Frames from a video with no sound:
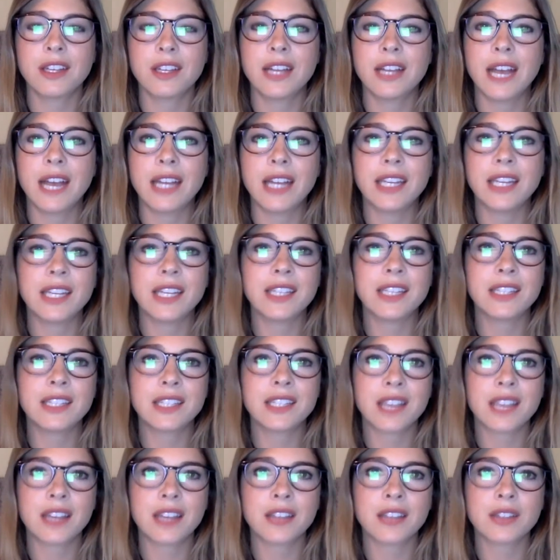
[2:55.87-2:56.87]
And he
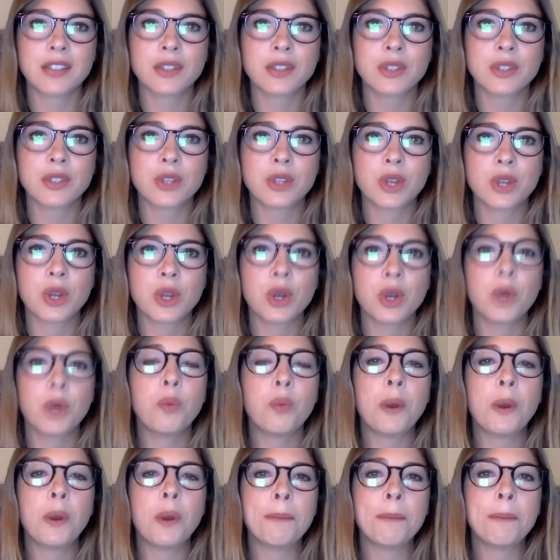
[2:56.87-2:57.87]
says,
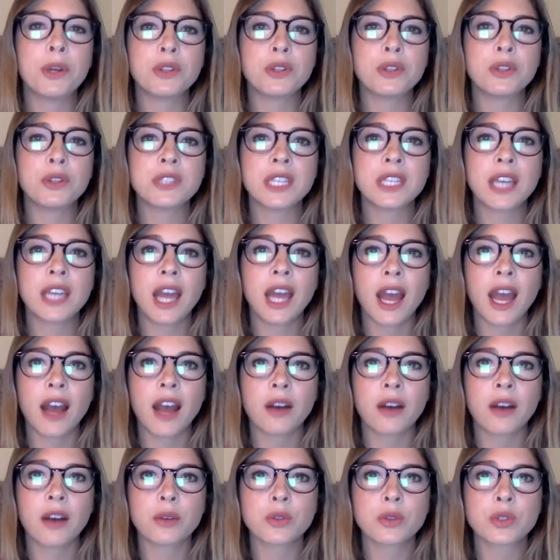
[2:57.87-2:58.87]
when building a
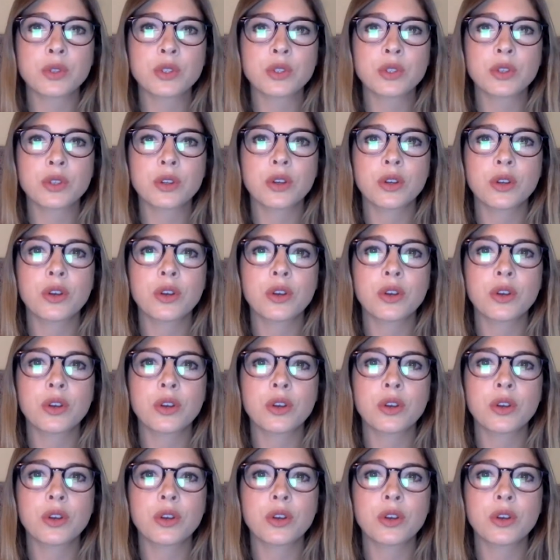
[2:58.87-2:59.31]
house,